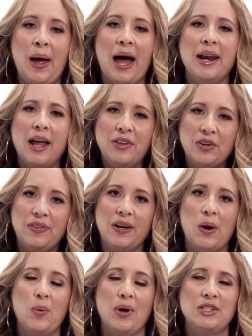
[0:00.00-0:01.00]
Another
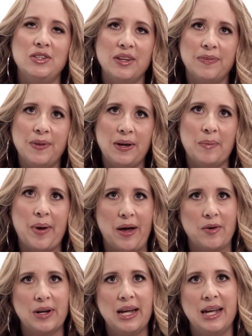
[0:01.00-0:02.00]
thing I want you to think
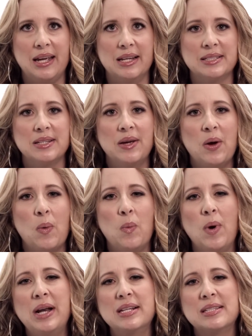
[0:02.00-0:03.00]
about is,
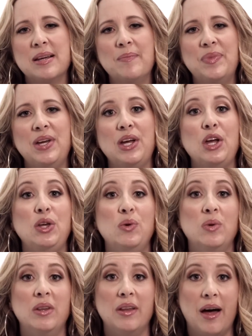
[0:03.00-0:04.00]
what is something
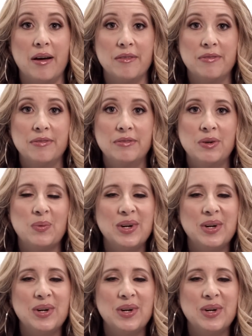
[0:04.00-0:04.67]
you love?